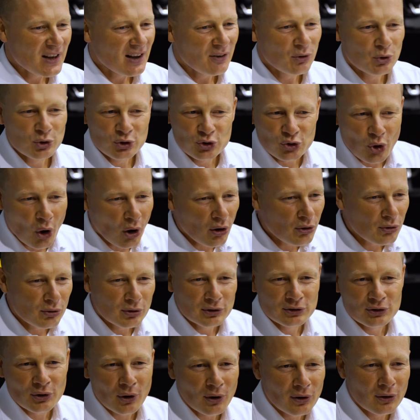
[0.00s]
Un
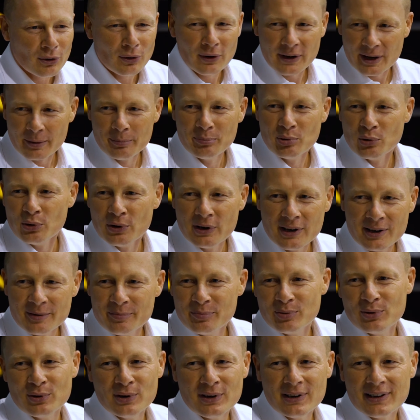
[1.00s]
toro, a bull,
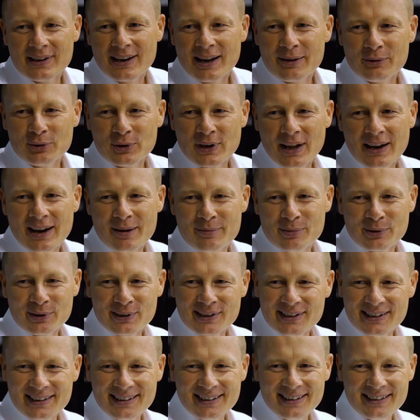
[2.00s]
una
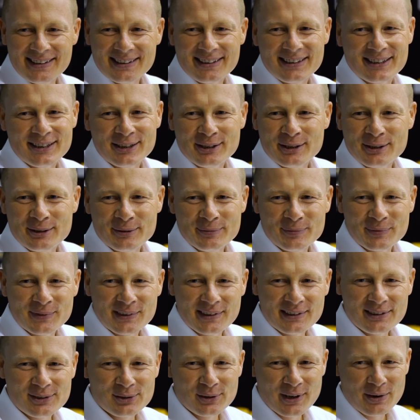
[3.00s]
Lamborghini.
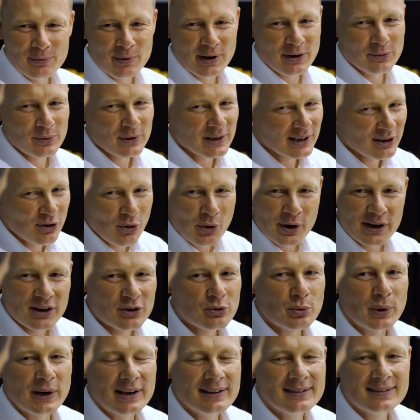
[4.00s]
So they were really going
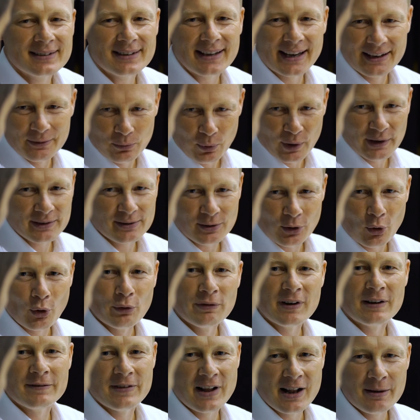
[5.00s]
crazy, and was
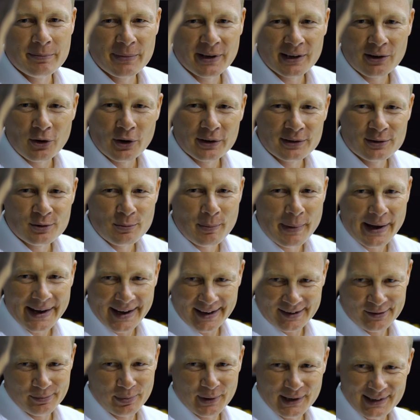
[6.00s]
overwhelming also my
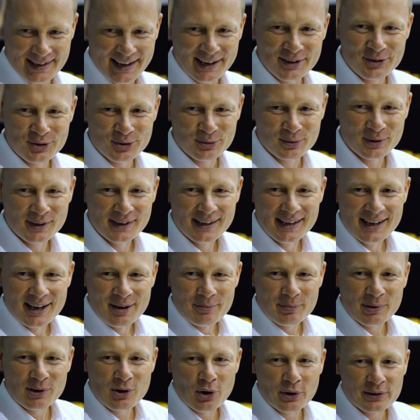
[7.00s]
expectation,
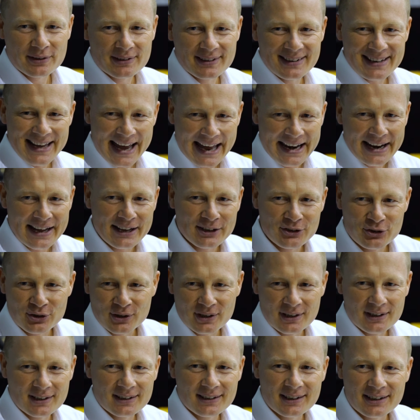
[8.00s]
because the
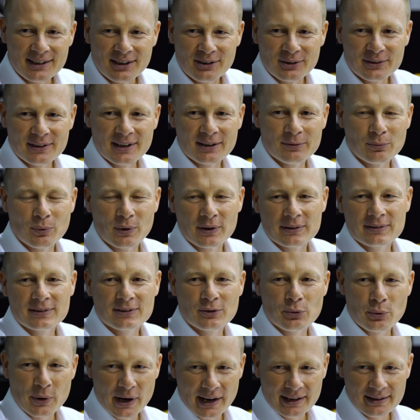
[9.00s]
energy that was
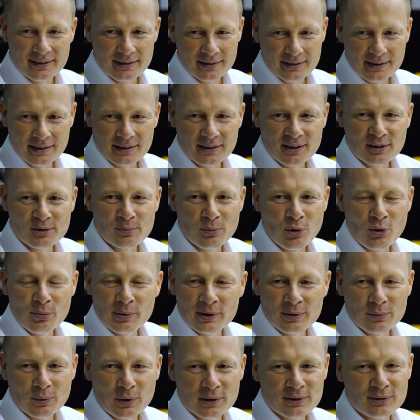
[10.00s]
created in this
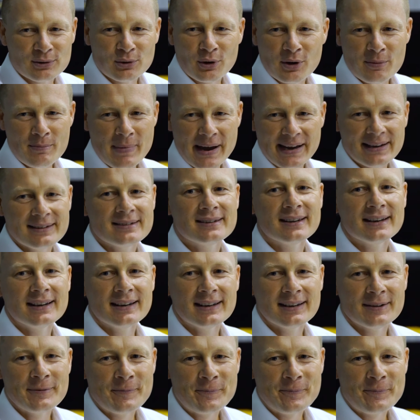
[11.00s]
moment was so amazing.